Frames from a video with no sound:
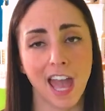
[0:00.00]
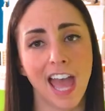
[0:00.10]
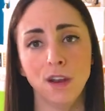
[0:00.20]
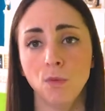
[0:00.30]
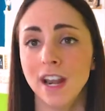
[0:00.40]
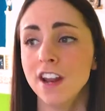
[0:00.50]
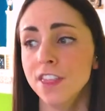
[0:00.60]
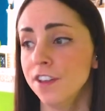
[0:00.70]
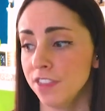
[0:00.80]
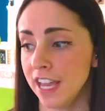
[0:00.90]
And one
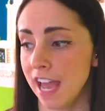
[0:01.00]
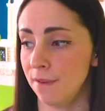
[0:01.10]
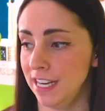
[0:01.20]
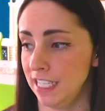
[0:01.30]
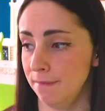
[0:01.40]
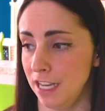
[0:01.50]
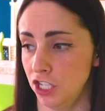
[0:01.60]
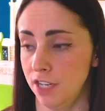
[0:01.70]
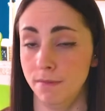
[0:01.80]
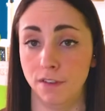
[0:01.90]
other thing I wanted to
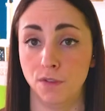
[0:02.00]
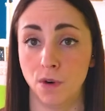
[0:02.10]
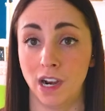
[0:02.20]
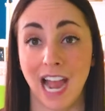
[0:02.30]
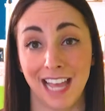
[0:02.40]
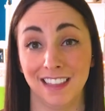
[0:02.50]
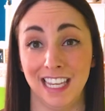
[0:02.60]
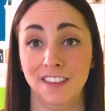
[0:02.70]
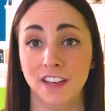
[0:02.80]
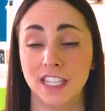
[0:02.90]
mention before I
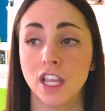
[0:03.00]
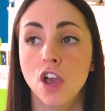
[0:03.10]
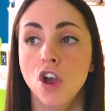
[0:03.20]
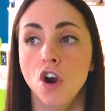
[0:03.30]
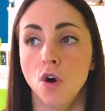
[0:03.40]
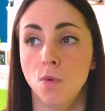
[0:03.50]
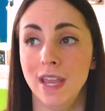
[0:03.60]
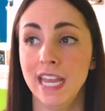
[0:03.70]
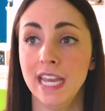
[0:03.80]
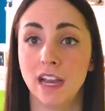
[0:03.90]
leave is
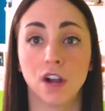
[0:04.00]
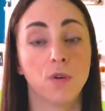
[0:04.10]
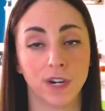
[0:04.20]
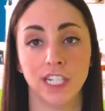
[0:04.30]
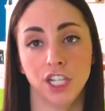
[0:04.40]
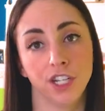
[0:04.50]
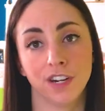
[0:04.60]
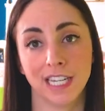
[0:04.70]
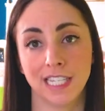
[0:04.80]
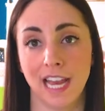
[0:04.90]
we, according to New
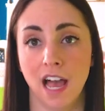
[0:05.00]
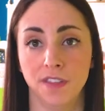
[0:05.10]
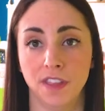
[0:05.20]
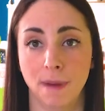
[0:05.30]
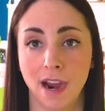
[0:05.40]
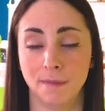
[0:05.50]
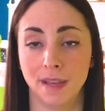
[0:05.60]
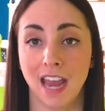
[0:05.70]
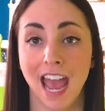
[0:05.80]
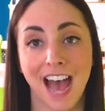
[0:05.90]
York State Health
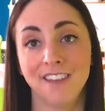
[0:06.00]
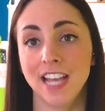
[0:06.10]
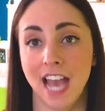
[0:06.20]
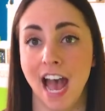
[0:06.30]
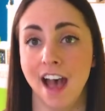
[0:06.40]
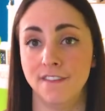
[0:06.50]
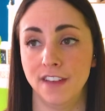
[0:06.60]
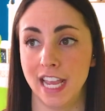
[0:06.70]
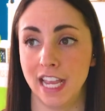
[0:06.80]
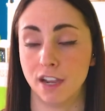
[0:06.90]
Department, have to
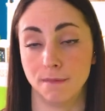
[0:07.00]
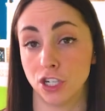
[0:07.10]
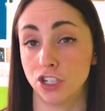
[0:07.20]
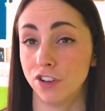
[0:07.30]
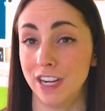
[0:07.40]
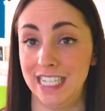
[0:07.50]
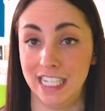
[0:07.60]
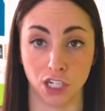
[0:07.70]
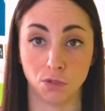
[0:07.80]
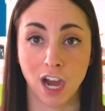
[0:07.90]
have a commercial grade
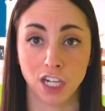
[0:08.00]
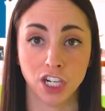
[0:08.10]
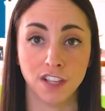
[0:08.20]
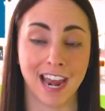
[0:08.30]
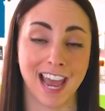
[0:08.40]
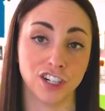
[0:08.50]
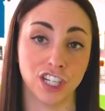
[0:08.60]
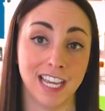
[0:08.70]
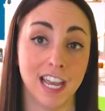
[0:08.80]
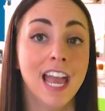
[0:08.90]
dishwasher that
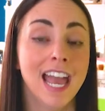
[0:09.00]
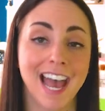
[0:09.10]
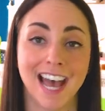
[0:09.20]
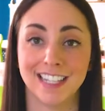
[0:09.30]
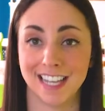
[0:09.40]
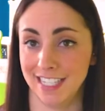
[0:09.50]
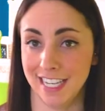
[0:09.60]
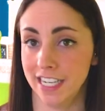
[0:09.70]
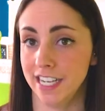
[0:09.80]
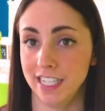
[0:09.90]
actually has a
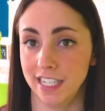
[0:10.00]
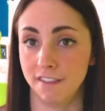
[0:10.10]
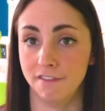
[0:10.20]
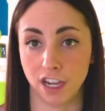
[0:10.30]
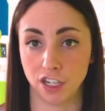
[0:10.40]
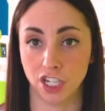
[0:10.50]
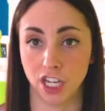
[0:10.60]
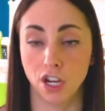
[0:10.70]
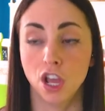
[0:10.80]
sanitizing function.